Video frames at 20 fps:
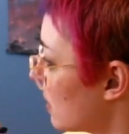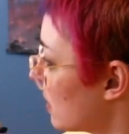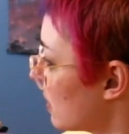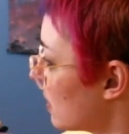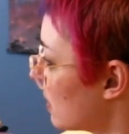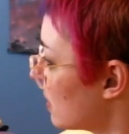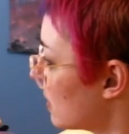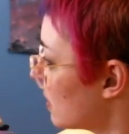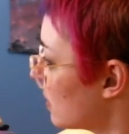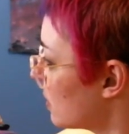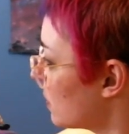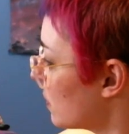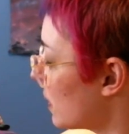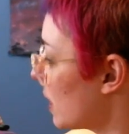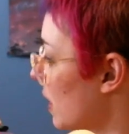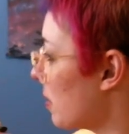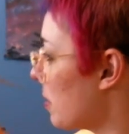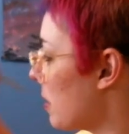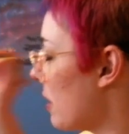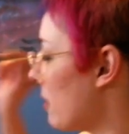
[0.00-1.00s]
It's funny, I'm
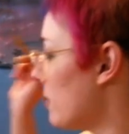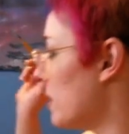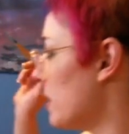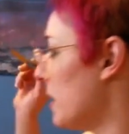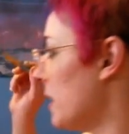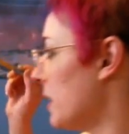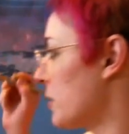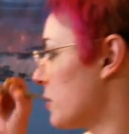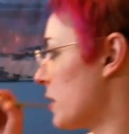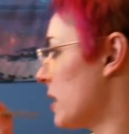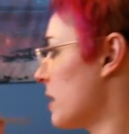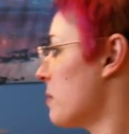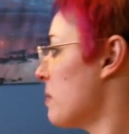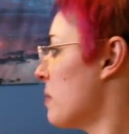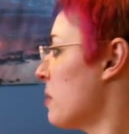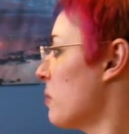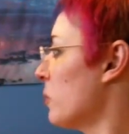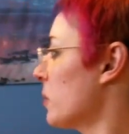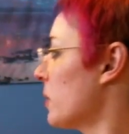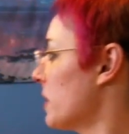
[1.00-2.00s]
having to like try to
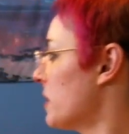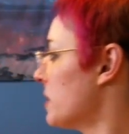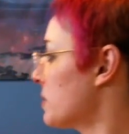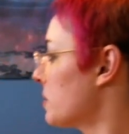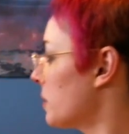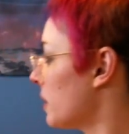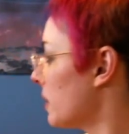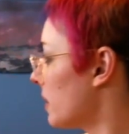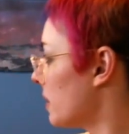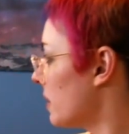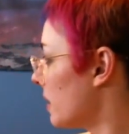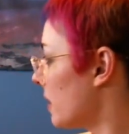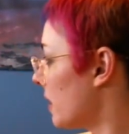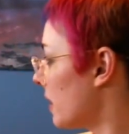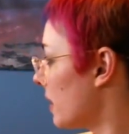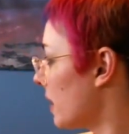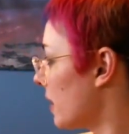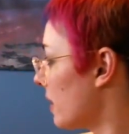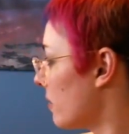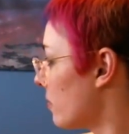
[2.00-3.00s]
memorize where I
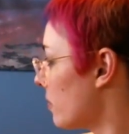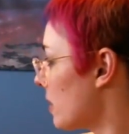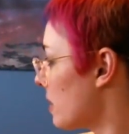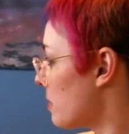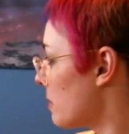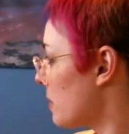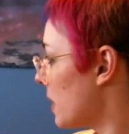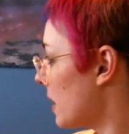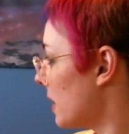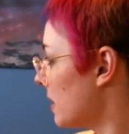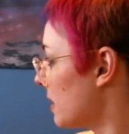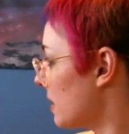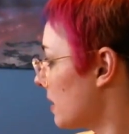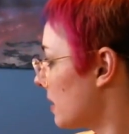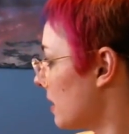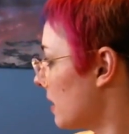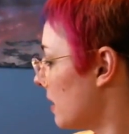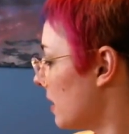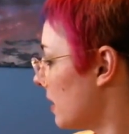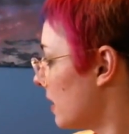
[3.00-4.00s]
have wet paint
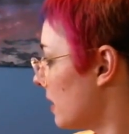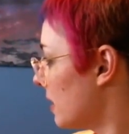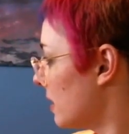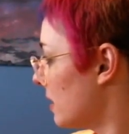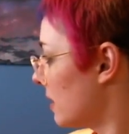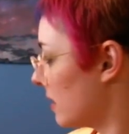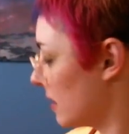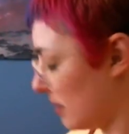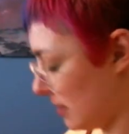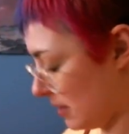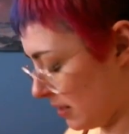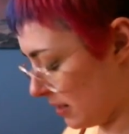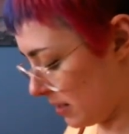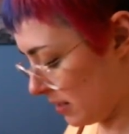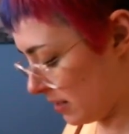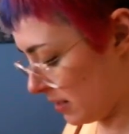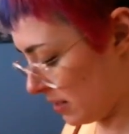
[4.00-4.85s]
and not,